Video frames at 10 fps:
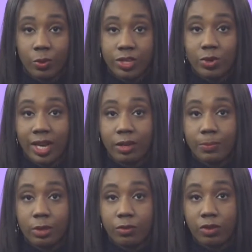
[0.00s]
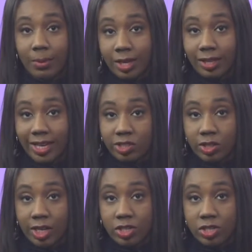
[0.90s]
When you get a bill from a
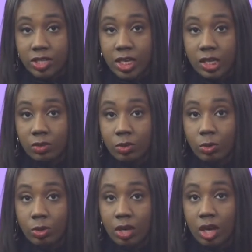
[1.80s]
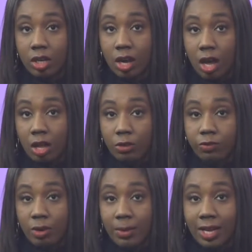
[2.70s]
collection agency or a call from a